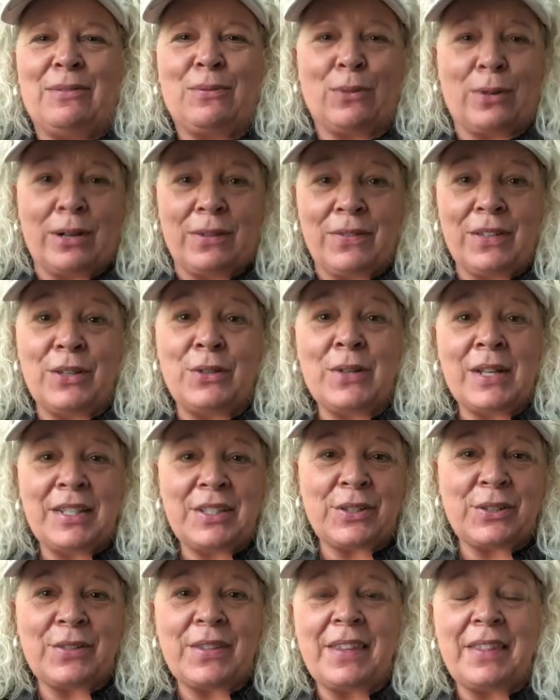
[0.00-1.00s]
for a
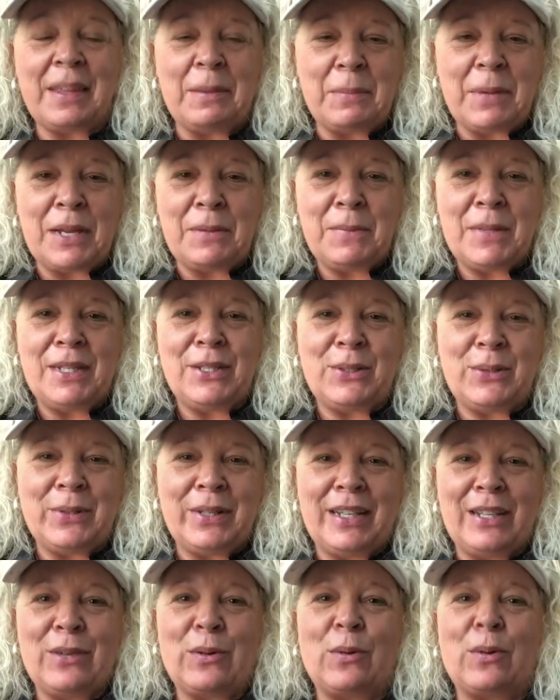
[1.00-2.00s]
fundraiser that they might be doing,